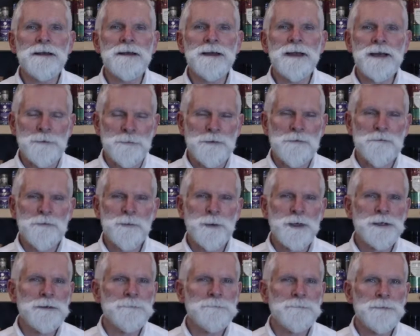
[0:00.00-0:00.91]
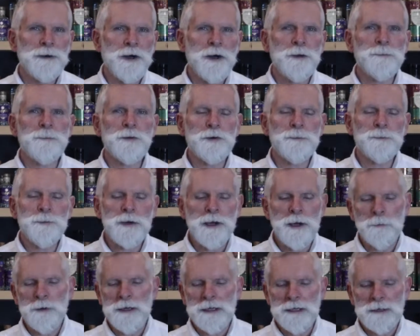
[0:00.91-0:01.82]
Hello everyone, I'm Lloyd
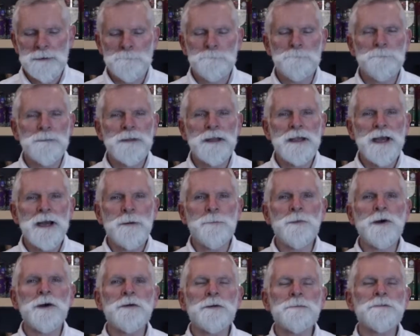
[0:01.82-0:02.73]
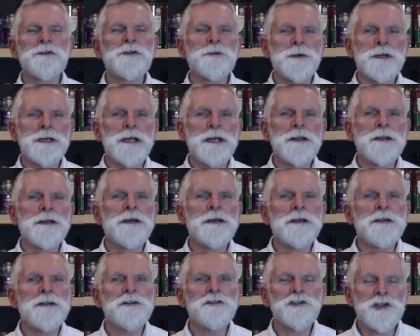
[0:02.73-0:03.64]
Barwick and welcome to
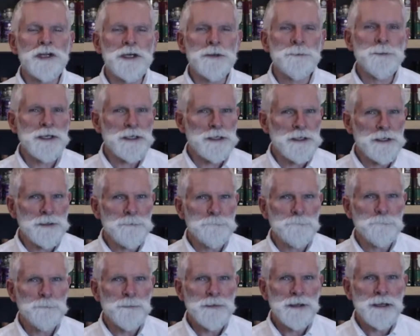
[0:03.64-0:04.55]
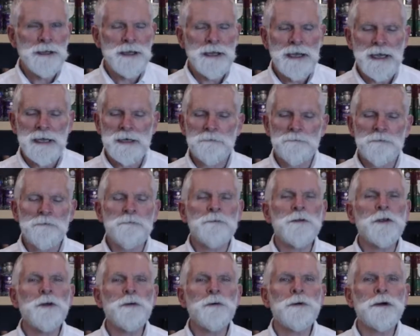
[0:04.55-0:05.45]
another gin opinion and a
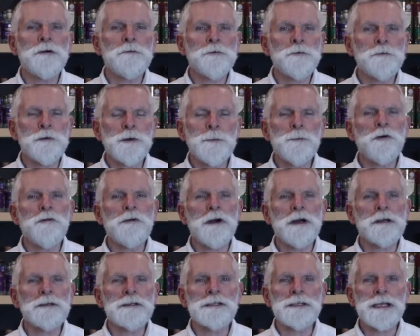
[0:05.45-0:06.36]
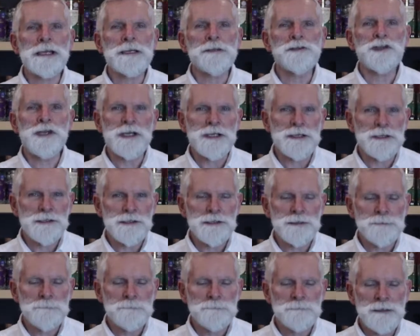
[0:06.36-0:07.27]
review of 3 more Artisan
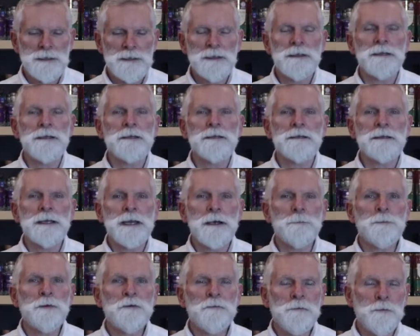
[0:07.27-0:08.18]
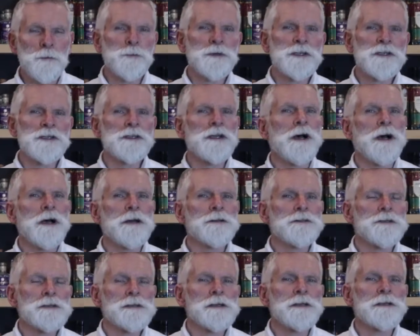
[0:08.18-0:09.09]
gins. Now before we start,
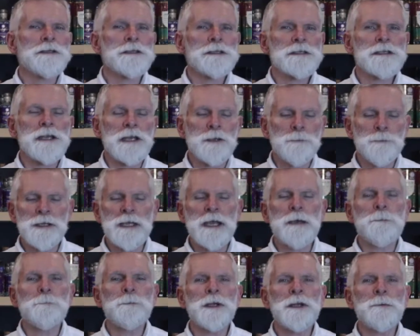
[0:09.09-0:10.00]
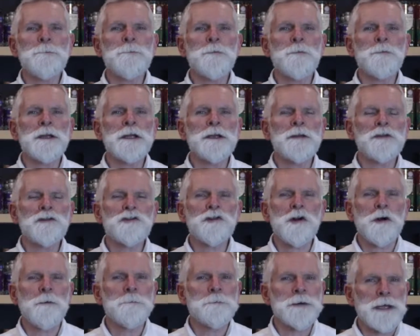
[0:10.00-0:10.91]
I'd just like to say we get people in the
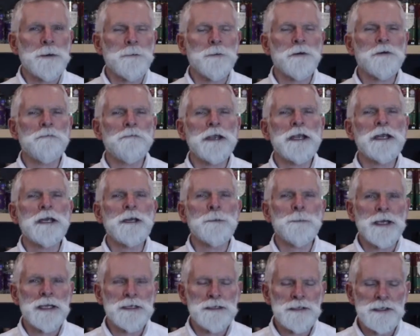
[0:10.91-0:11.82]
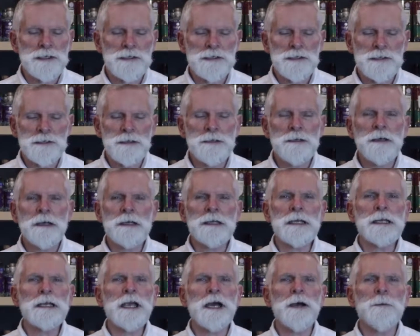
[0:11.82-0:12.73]
shop now on a regular basis and
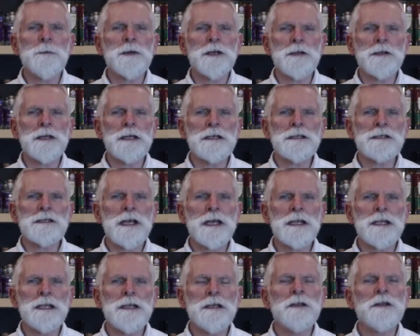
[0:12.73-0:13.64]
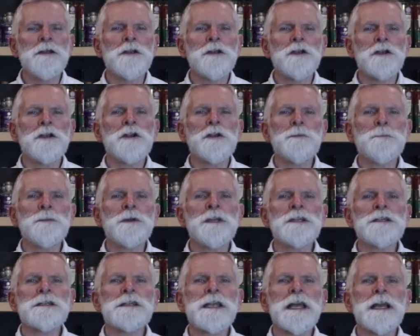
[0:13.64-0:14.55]
they come in and they say, can you
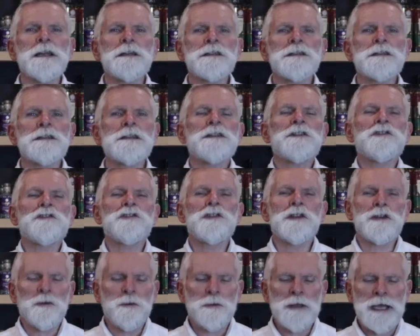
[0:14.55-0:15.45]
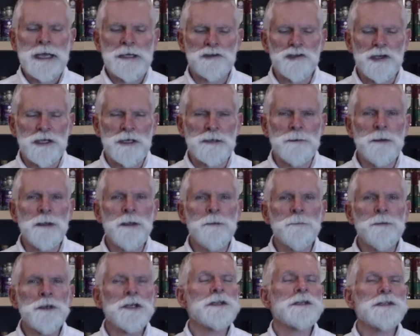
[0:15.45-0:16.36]
please get us this gin or that gin,
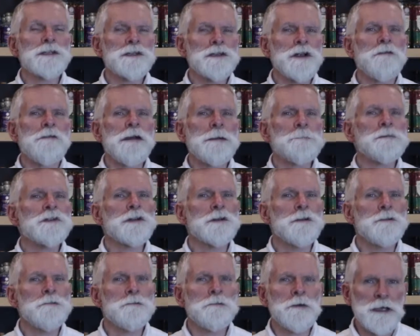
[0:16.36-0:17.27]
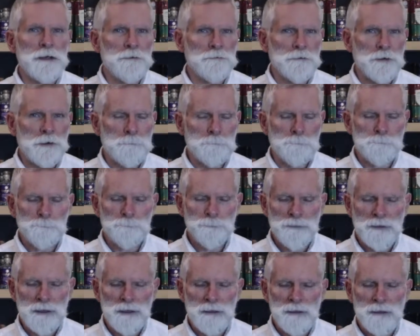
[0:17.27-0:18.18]
because it's our absolute favourite.
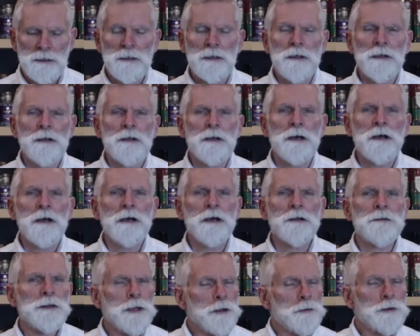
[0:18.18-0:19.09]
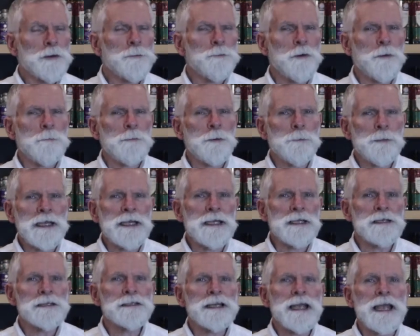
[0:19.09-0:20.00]
The only problem
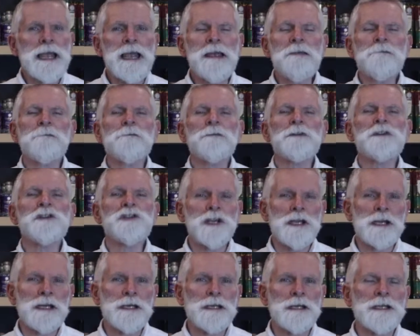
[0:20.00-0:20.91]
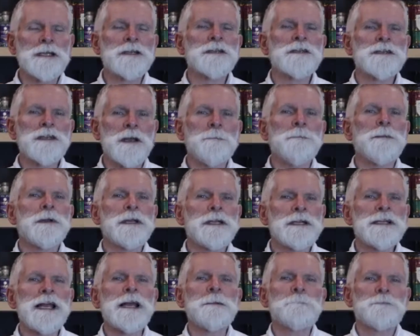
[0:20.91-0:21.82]
is every gin is
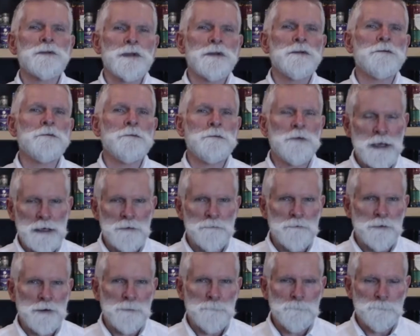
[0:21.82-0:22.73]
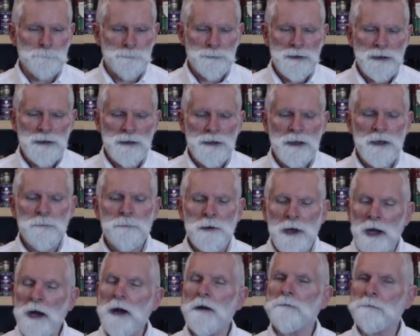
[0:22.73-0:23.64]
somebody's absolute favourite,
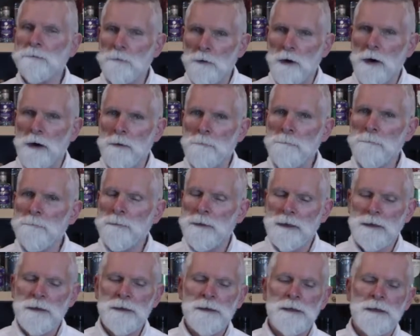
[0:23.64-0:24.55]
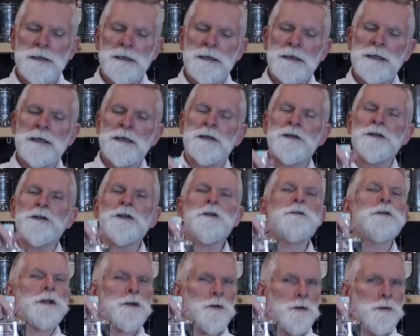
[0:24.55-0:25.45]
apart from
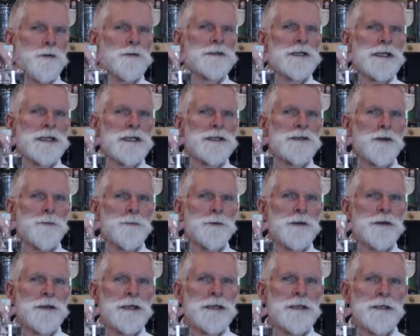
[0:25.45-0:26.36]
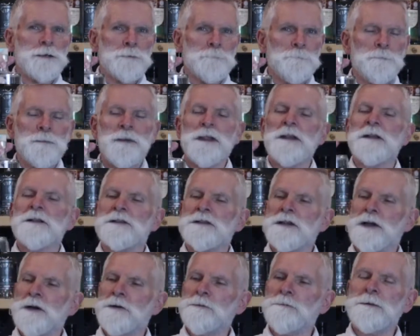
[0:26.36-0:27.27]
unicorn tears, I would think.
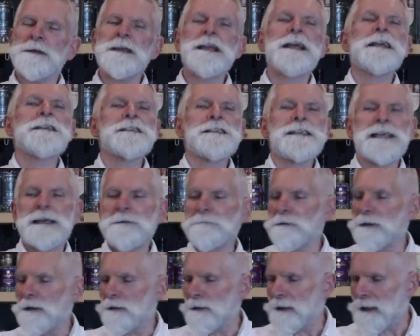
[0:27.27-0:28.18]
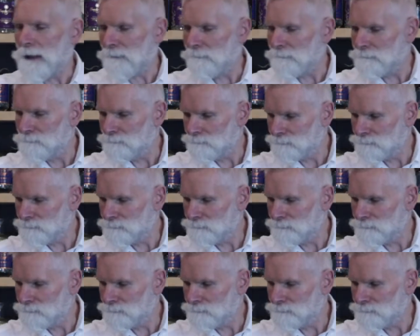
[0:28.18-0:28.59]
So let's get rid of that.